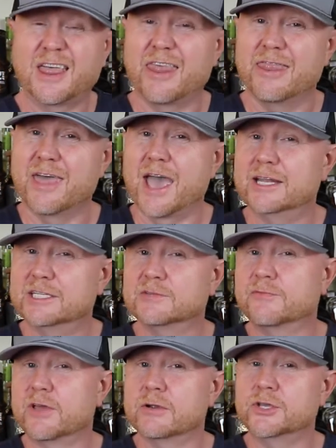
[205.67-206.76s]
That is
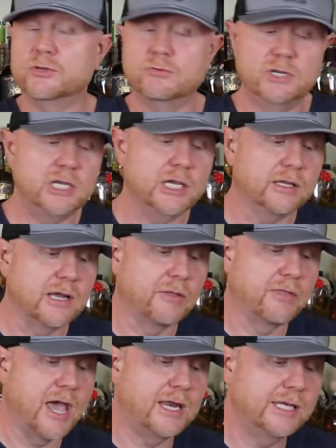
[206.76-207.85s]
very unique. Now
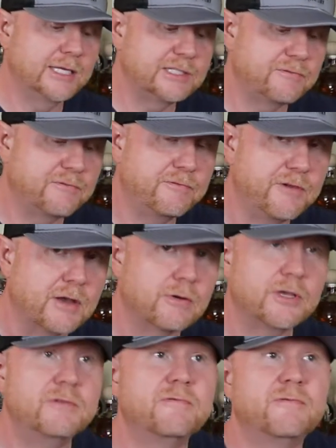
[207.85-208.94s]
that is
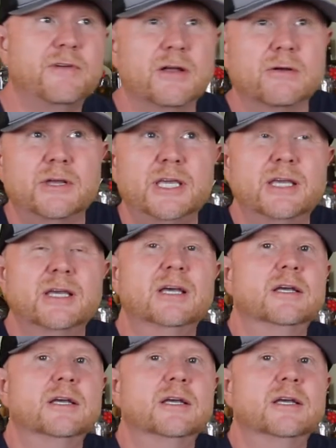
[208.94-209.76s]
very, very,